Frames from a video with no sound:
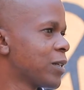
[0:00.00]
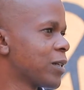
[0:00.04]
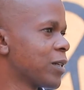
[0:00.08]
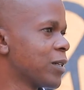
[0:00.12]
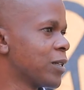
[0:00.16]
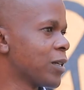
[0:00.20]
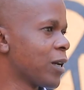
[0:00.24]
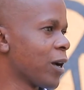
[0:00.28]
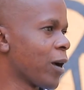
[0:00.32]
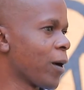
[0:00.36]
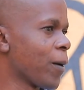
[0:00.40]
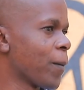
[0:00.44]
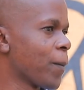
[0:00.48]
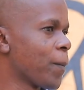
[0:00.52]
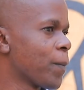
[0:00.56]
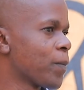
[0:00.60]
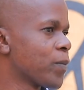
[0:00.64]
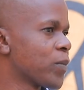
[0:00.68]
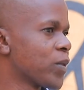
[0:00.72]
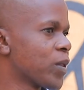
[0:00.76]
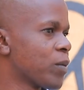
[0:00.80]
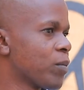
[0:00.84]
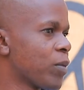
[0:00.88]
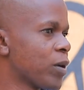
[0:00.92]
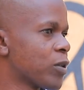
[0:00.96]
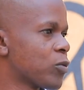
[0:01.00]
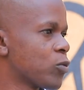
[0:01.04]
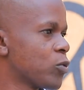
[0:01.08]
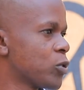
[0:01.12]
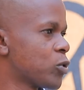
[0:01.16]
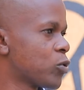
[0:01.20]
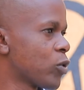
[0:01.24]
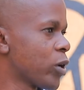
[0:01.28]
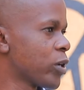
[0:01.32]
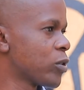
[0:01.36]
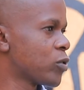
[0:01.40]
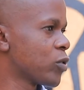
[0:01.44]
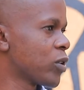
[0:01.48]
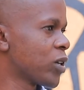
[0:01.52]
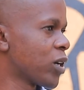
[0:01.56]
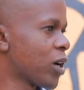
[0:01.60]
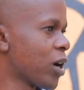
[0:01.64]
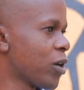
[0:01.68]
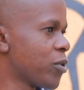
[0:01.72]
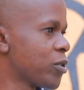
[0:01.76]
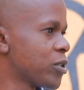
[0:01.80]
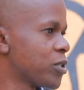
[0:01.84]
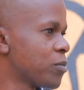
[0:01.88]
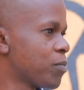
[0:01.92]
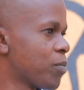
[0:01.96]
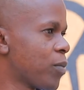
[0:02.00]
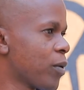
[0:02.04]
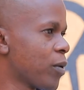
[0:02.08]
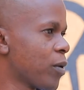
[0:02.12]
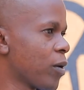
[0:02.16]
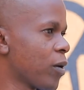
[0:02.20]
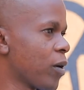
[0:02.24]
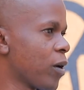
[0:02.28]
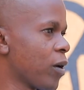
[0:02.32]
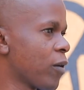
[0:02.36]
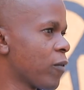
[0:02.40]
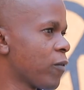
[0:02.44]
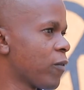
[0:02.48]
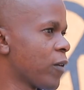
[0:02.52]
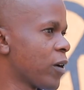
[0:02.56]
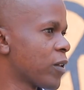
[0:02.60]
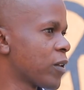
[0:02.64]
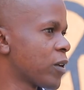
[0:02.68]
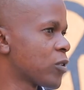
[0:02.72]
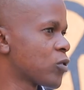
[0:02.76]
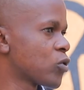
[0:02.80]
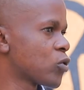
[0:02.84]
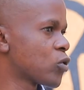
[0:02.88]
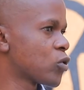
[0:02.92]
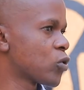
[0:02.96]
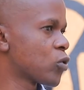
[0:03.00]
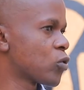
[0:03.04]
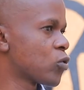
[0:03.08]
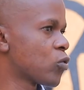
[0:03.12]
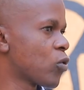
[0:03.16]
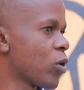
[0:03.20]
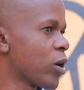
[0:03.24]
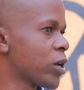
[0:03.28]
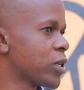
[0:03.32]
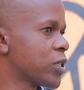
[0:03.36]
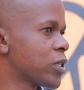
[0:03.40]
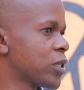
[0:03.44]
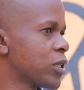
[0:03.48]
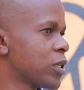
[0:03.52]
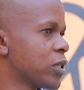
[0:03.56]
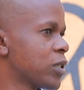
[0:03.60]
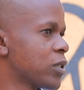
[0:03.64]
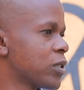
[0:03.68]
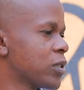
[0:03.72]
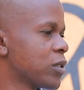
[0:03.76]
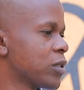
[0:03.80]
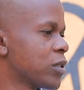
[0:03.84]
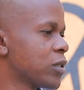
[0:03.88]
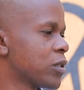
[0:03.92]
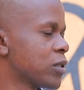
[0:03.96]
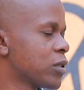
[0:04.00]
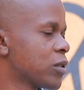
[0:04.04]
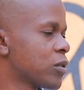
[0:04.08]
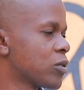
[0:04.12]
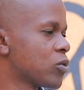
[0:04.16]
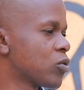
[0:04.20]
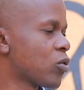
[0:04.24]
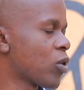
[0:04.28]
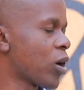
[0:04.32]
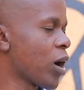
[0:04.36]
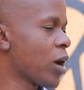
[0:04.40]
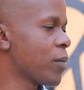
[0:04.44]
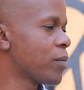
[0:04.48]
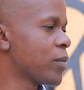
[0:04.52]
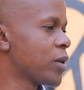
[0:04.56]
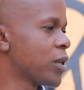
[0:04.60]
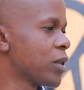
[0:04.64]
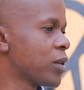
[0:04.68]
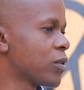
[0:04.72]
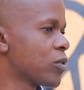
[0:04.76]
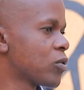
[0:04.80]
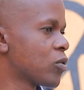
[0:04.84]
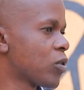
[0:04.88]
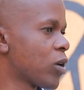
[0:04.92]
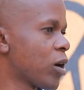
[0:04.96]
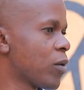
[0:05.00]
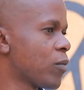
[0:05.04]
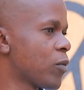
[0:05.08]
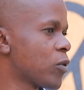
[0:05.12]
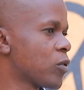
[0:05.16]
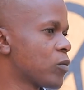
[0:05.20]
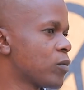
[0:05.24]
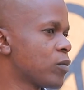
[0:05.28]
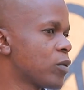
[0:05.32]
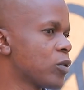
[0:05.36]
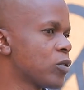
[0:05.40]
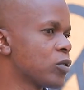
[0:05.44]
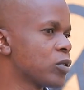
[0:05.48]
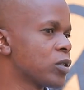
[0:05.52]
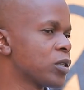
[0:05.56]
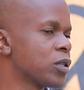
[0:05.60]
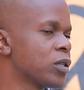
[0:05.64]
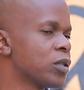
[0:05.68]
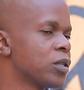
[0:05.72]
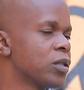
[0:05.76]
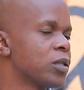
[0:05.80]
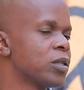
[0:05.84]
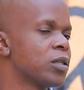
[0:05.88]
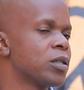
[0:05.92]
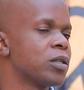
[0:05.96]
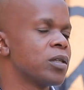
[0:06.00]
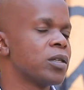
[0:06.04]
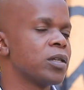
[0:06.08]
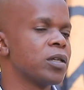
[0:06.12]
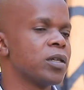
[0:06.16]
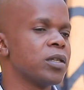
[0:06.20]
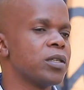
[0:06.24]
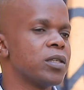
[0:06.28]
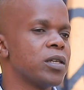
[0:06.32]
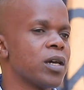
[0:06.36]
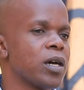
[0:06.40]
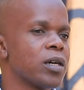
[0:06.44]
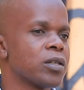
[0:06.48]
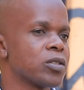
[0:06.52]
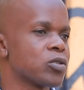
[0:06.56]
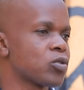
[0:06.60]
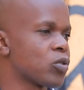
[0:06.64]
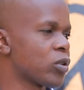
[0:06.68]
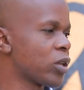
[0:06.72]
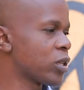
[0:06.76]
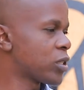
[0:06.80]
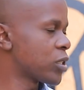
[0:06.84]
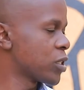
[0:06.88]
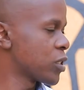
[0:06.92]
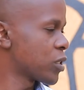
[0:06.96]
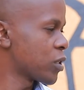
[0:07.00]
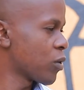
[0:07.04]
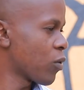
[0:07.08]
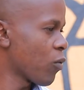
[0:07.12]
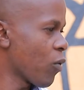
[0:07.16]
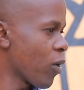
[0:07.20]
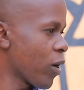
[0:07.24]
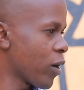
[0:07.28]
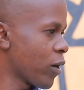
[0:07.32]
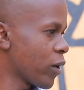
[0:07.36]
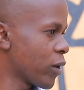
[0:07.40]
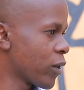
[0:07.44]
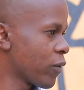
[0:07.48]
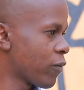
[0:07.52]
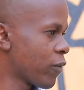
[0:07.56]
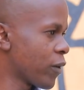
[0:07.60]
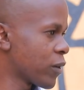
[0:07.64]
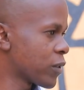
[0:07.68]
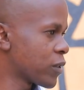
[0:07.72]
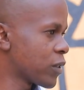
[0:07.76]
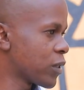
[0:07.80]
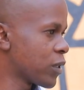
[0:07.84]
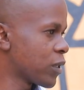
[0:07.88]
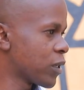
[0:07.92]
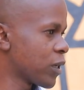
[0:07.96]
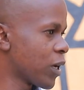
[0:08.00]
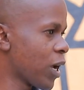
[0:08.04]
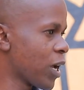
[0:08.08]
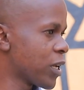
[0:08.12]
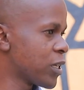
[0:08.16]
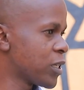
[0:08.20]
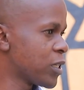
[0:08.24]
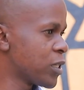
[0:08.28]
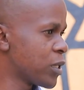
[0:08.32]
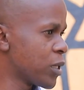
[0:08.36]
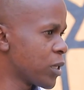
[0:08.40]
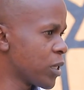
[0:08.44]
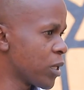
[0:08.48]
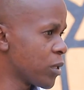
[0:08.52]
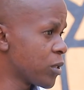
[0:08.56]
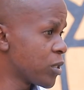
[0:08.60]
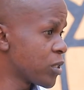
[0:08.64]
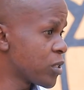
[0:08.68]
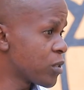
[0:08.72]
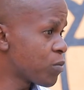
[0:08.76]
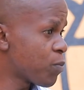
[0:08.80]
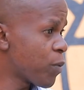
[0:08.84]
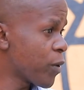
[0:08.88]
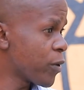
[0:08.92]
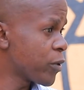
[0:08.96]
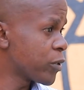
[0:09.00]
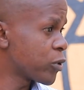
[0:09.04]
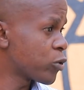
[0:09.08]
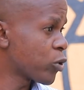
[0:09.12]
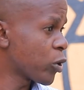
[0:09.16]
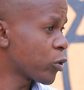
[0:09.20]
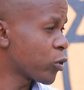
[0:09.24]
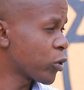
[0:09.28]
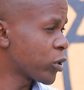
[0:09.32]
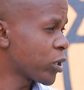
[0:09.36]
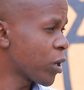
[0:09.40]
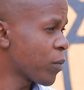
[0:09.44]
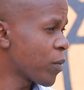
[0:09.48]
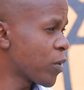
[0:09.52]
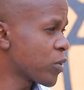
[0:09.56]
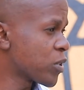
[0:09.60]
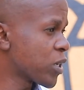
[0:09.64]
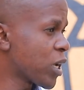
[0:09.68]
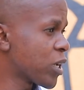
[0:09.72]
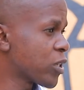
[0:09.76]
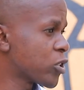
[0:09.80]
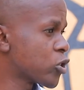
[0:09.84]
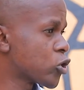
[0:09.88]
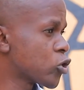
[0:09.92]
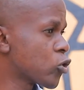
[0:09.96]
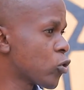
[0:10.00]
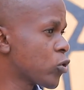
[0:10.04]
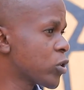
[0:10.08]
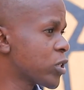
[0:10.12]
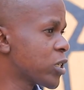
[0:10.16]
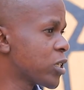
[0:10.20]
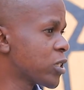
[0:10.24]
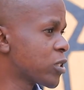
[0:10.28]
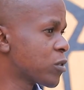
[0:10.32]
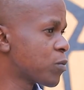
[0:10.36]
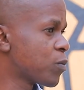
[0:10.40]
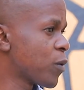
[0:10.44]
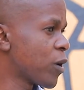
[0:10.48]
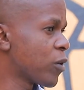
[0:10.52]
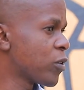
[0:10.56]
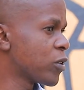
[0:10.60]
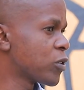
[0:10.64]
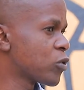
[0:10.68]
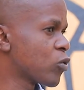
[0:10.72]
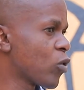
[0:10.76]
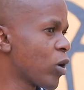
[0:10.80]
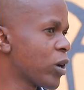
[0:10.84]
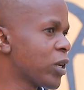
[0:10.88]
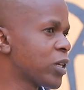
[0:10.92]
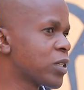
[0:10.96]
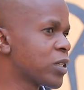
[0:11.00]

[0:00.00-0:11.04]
Yeah. But we try to encourage fathers also to attend, to come in, to come on board. Yeah, so that is the first thing. And these parents we are talking about are so desperate to an